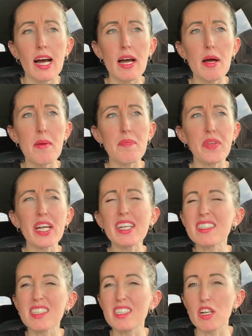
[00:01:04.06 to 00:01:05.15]
not
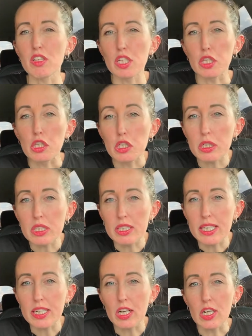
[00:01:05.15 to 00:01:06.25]
necessarily looked
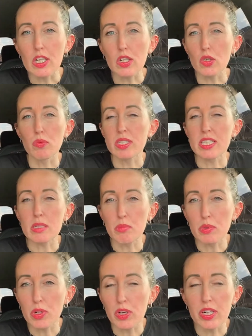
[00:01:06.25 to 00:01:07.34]
like her or
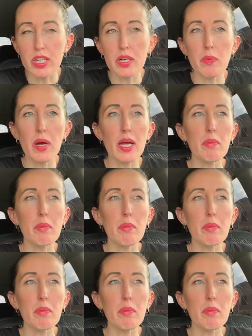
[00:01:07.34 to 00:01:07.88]
resembled her in any way,